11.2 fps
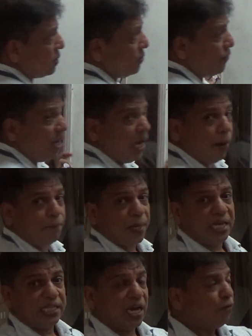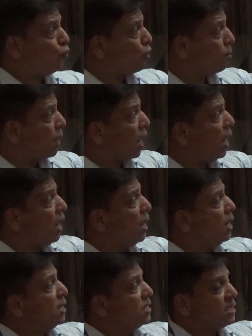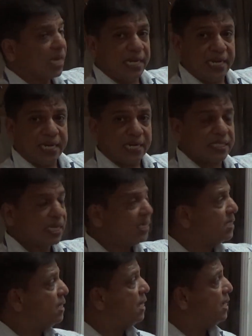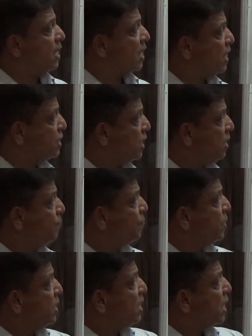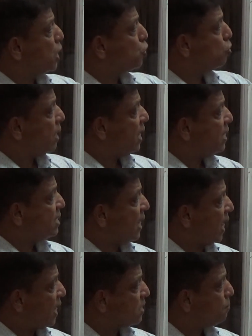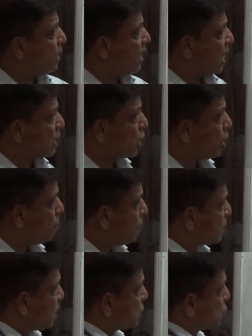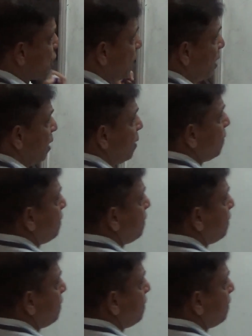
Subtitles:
We apply the formula, standard result in the integration, e raised to minus ax by a square plus s square